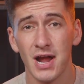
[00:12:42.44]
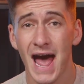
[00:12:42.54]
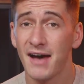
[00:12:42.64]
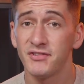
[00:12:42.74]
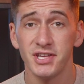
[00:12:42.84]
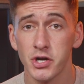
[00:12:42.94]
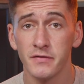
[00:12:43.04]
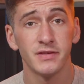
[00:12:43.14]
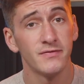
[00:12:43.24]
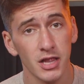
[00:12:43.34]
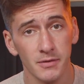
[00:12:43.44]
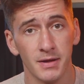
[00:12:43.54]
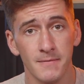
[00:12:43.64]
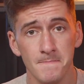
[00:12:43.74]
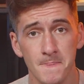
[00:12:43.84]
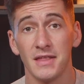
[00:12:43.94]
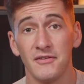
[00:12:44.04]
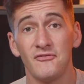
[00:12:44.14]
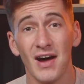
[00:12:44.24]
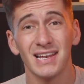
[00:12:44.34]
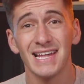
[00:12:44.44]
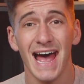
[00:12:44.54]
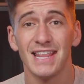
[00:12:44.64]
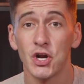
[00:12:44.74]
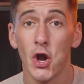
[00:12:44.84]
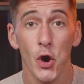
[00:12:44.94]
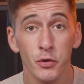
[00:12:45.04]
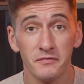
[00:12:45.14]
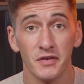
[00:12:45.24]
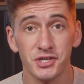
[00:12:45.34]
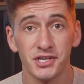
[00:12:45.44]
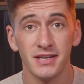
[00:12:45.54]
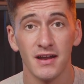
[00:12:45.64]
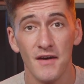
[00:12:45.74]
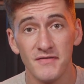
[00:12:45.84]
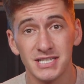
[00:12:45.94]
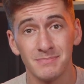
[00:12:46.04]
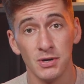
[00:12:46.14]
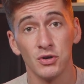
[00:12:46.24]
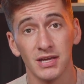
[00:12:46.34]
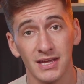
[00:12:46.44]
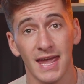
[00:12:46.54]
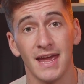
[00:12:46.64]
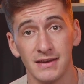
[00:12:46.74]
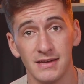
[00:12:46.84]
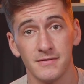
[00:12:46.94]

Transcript: half a year of development, they finally had their own version of this milk candy.